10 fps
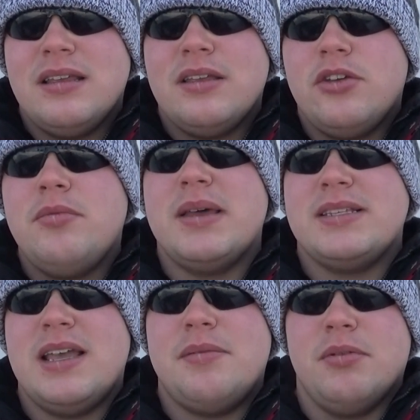
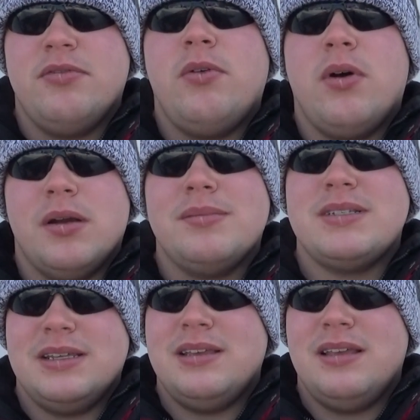humans have
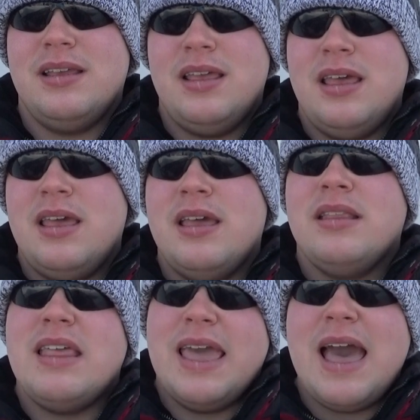performed.
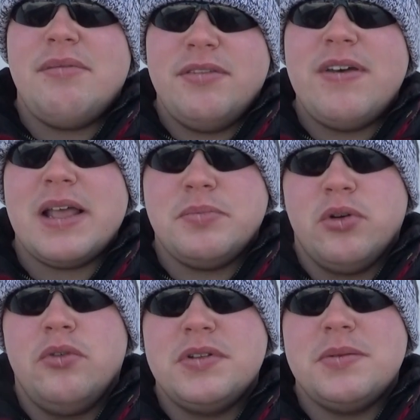They have in fact
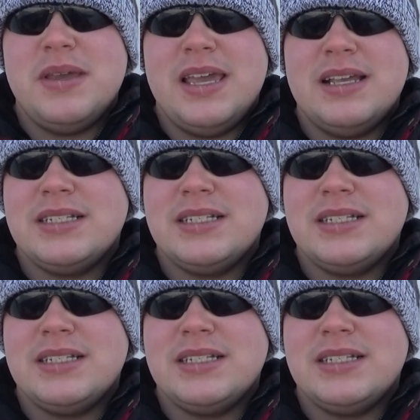proven to be